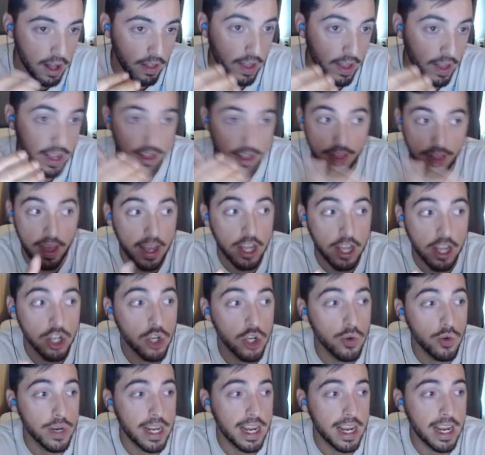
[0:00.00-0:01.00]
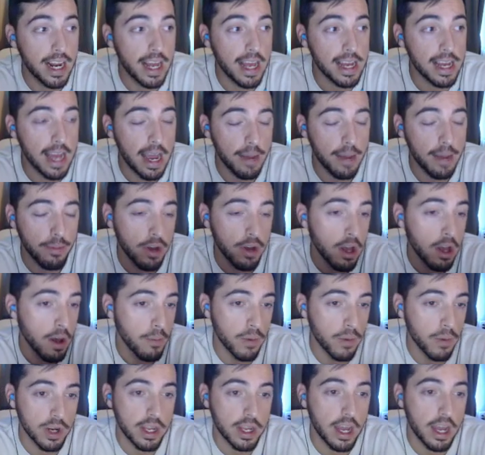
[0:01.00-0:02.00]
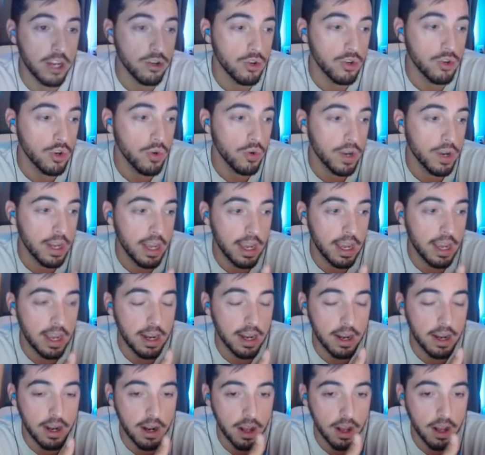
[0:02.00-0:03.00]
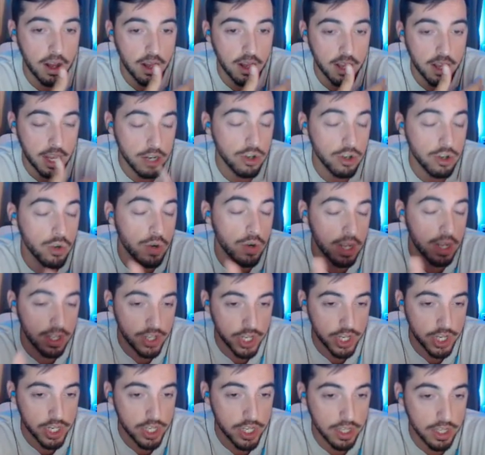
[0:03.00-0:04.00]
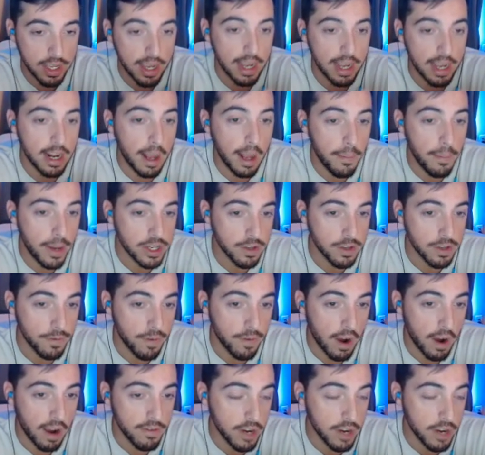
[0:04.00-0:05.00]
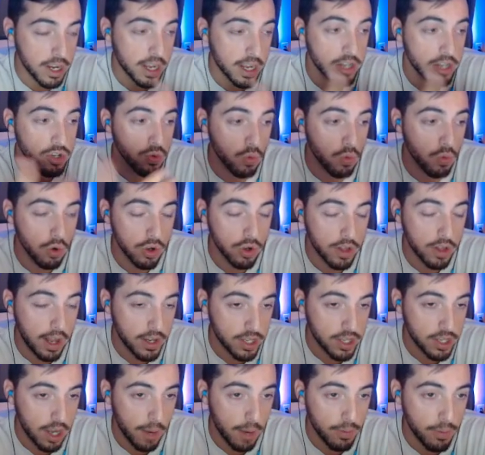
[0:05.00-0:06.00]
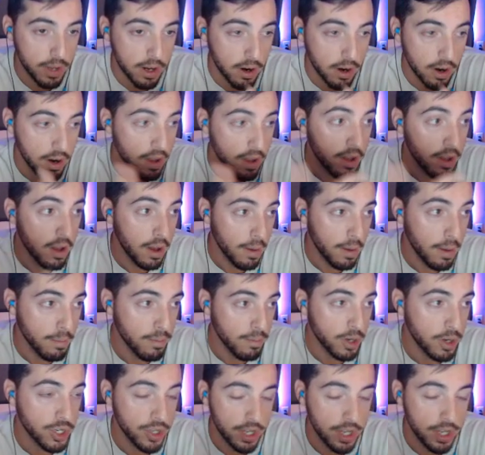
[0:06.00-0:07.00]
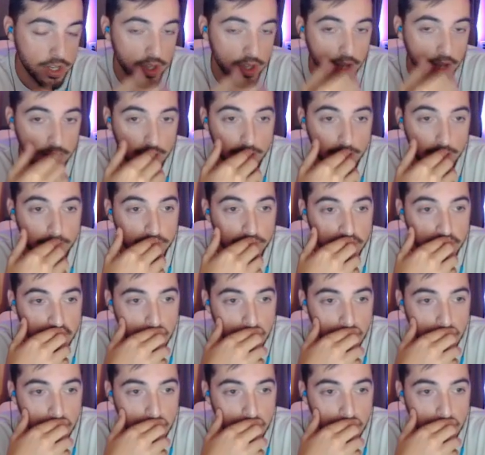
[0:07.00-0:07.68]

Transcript: Like they can do it in a game, but can you do it in can you do it consistently in a best of 5 against a world-class top laner? Much less likely.